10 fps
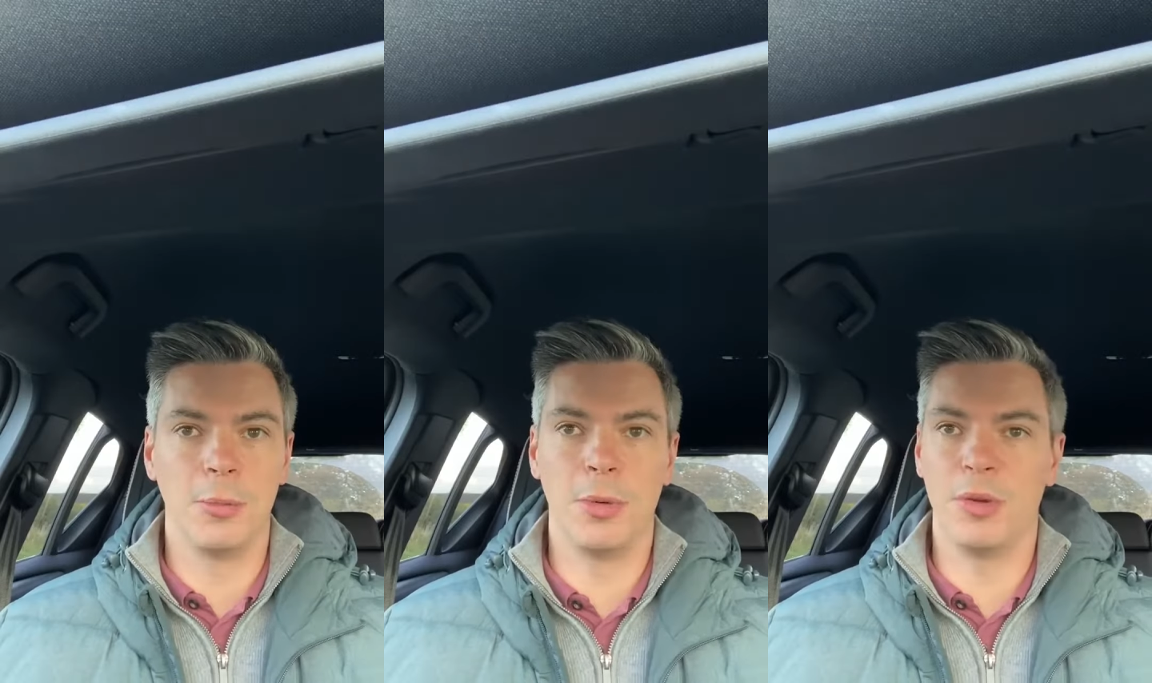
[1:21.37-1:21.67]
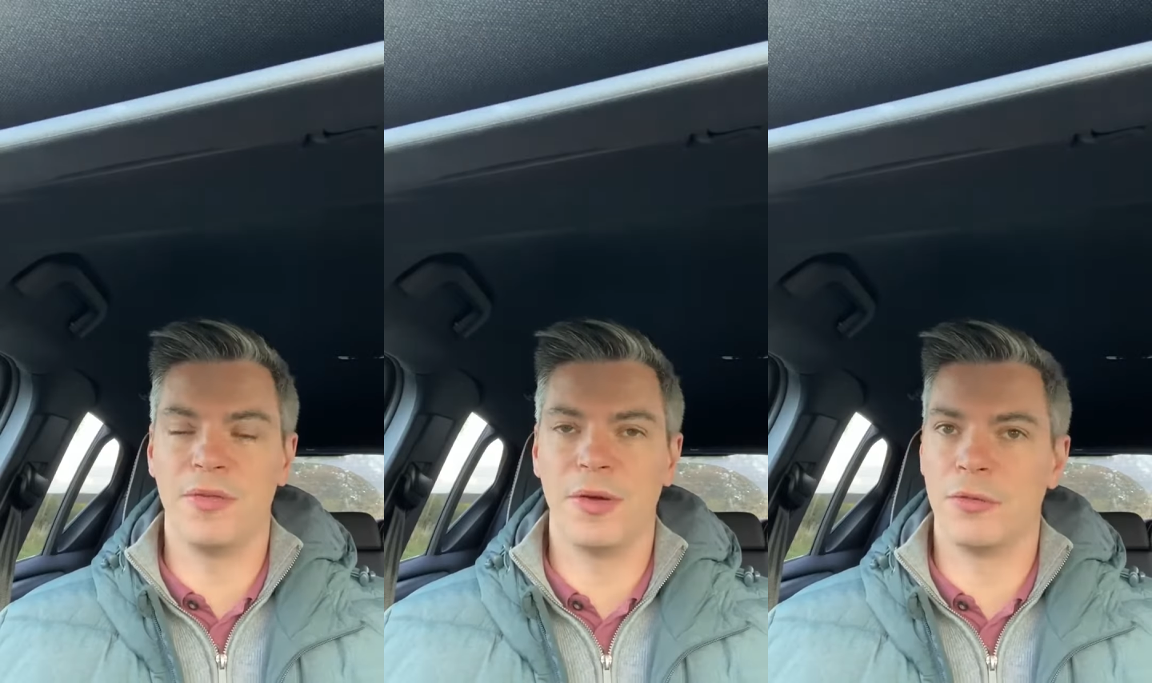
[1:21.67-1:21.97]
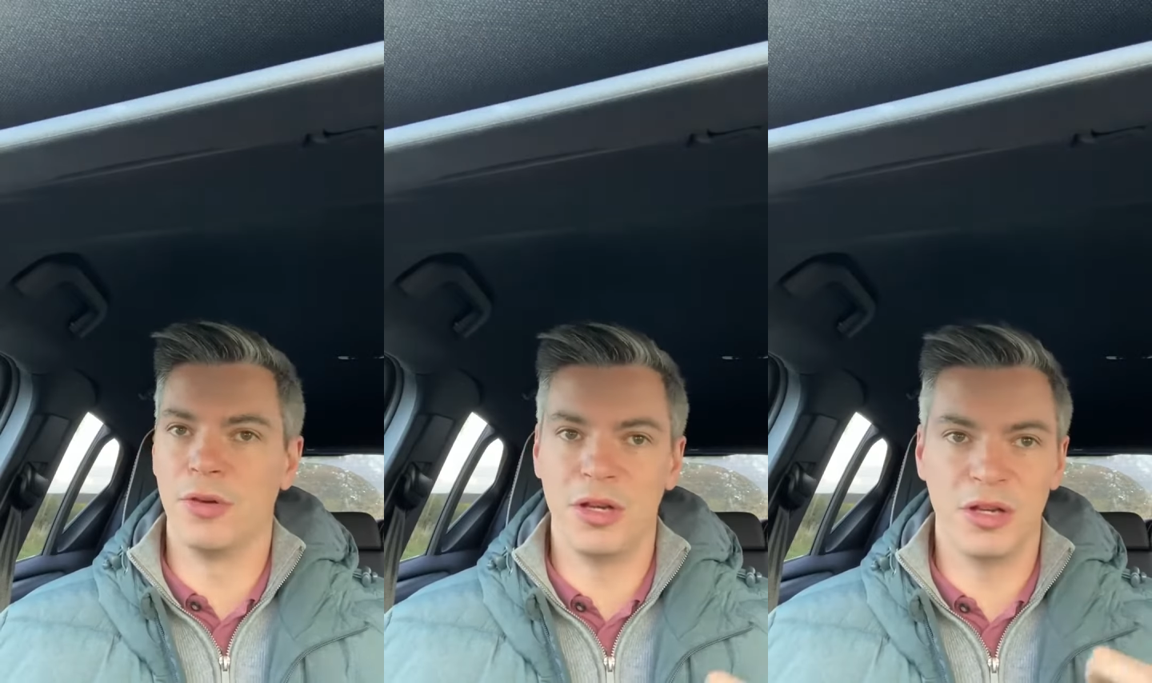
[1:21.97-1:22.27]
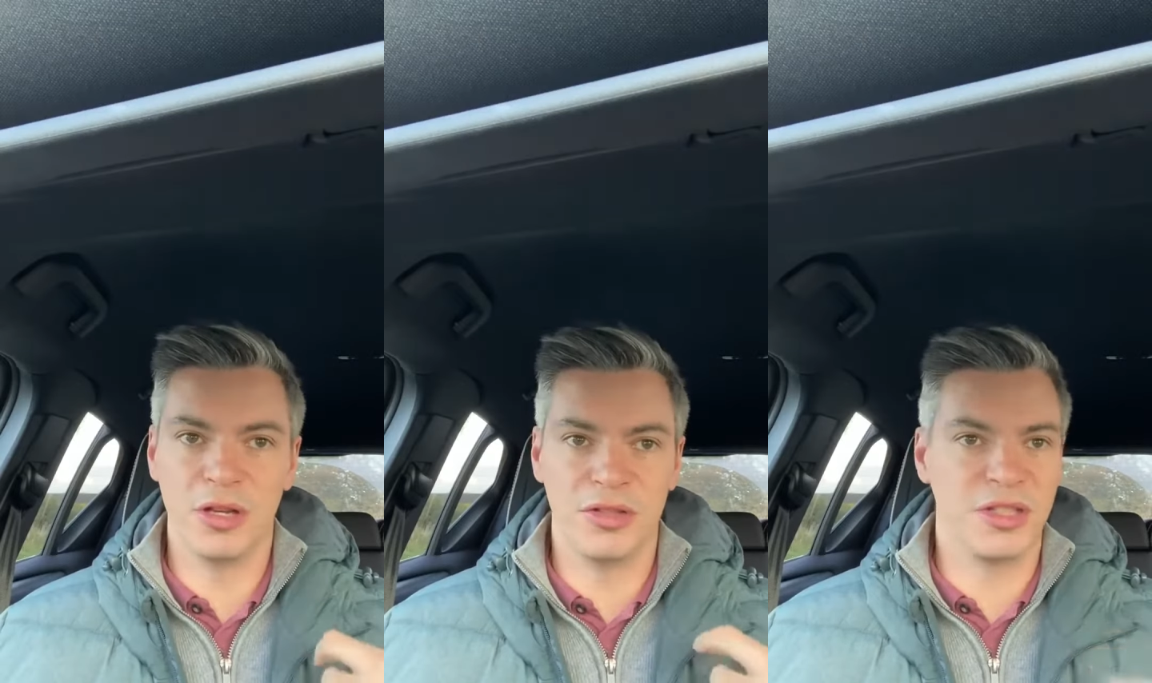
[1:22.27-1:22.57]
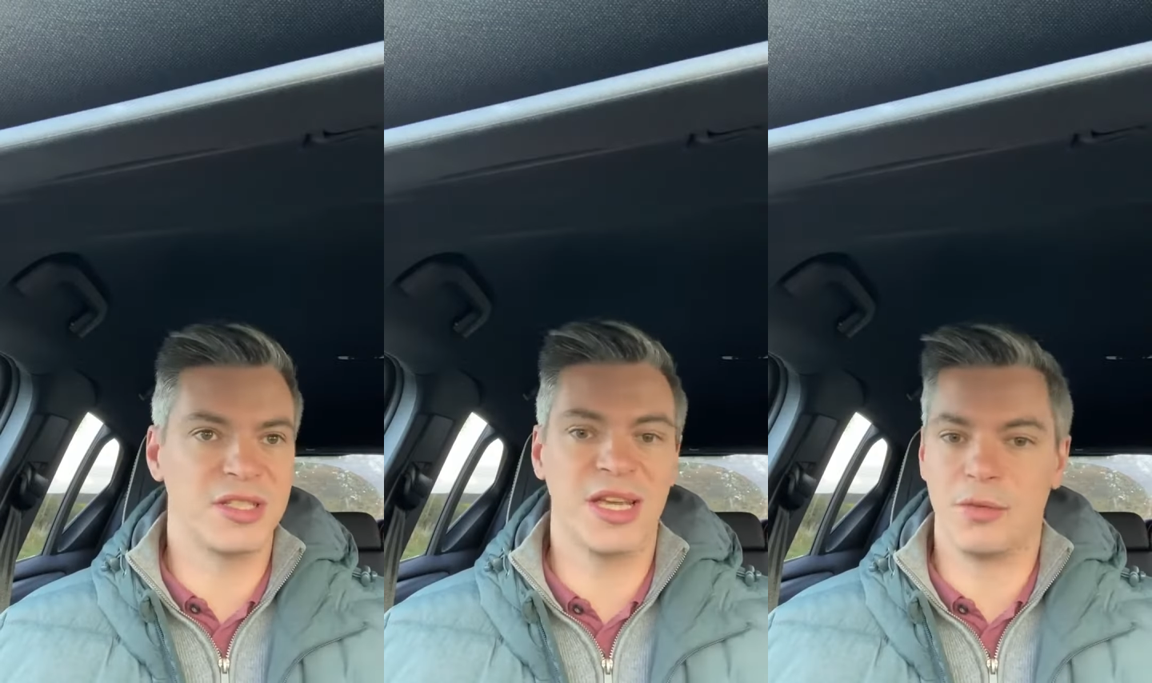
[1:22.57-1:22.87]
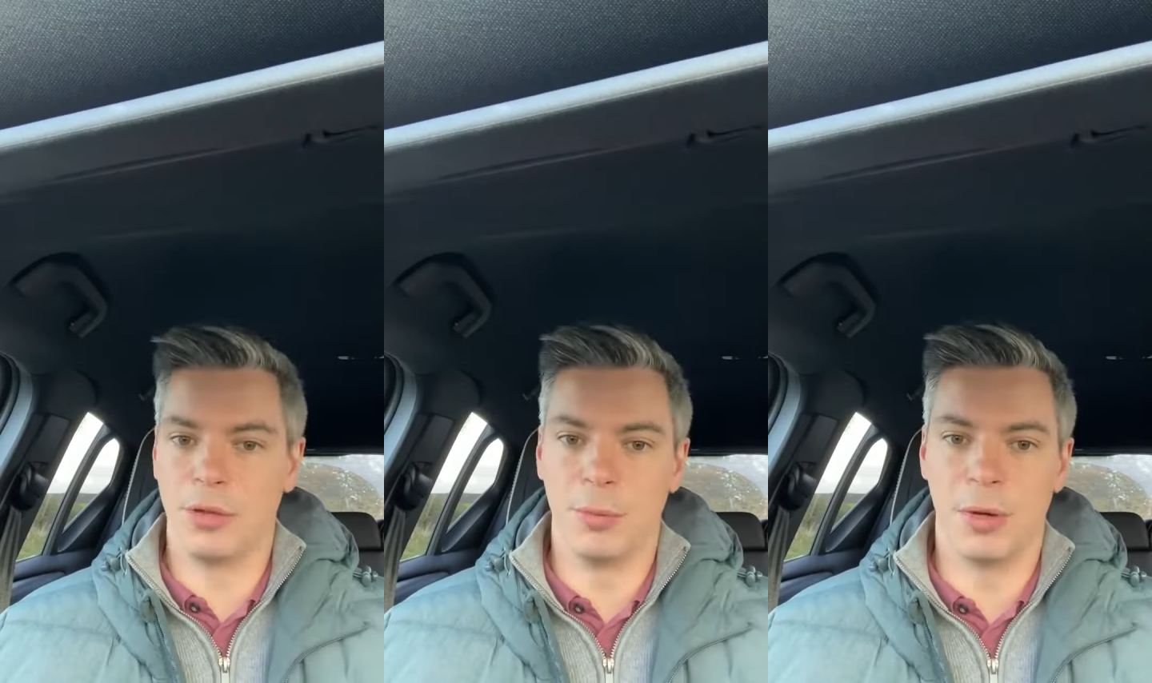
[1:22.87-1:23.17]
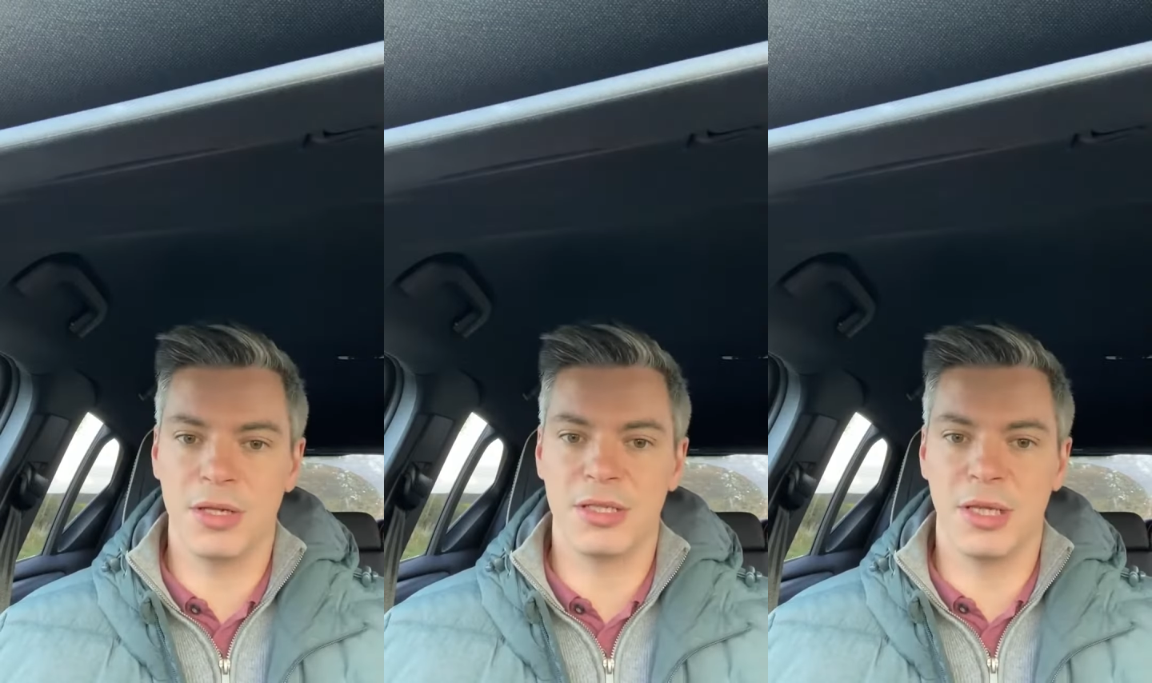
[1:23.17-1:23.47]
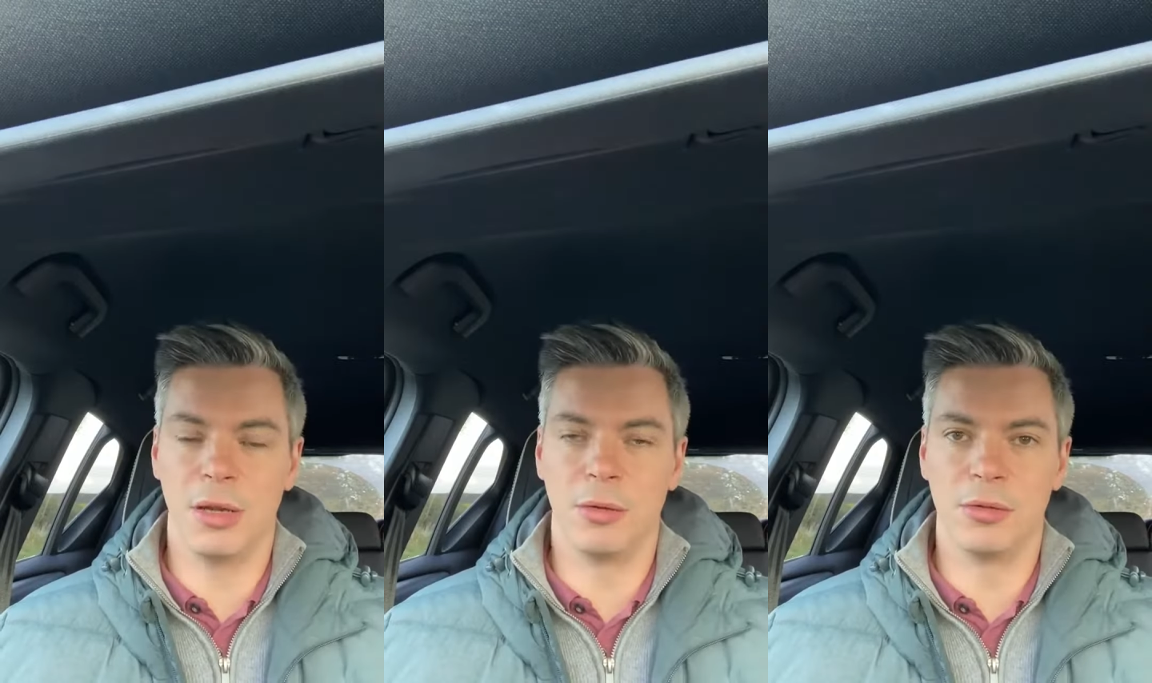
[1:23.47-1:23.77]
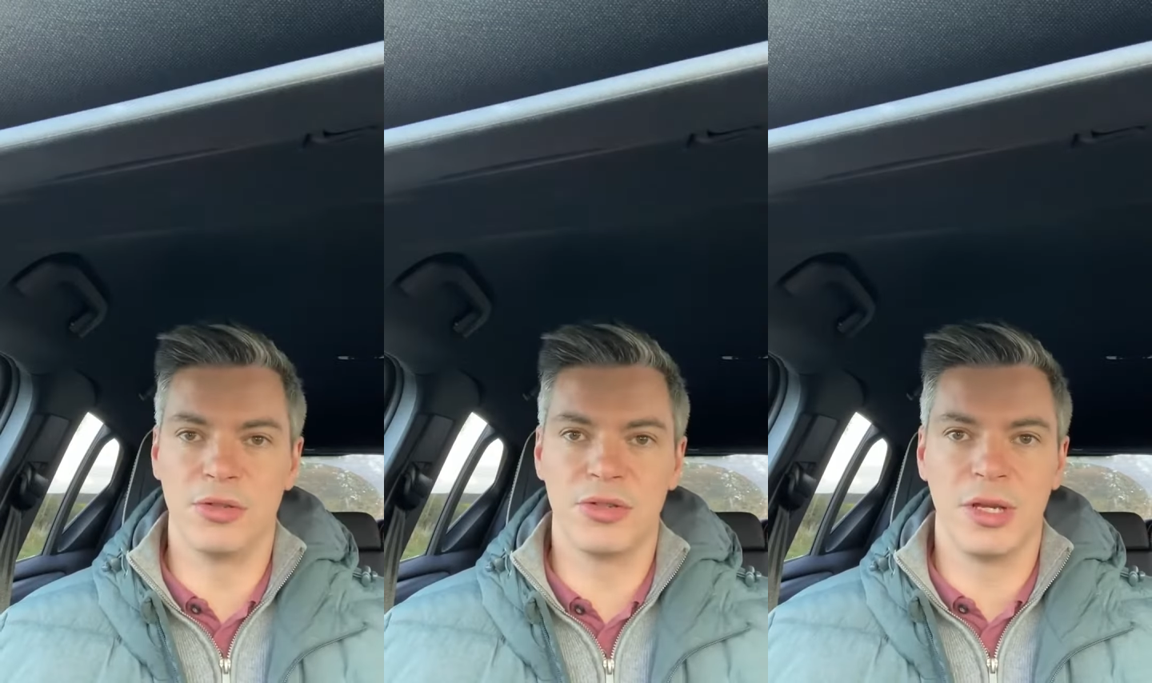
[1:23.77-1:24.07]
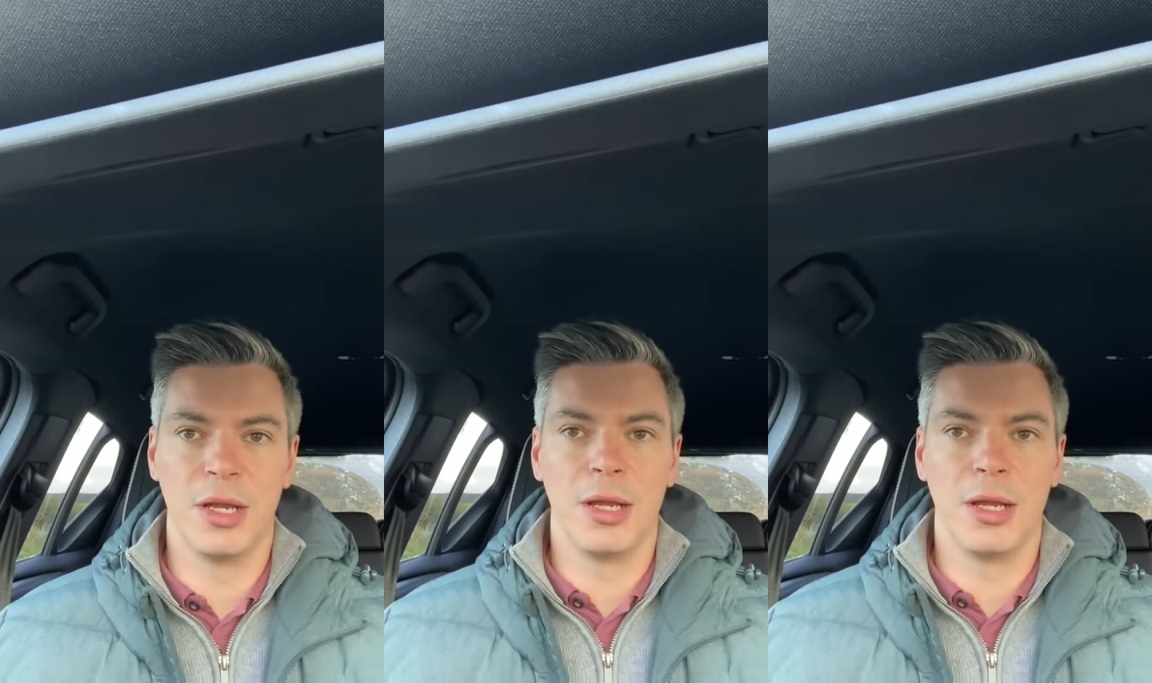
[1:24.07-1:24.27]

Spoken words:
but we found really good success with the Boxing Day launch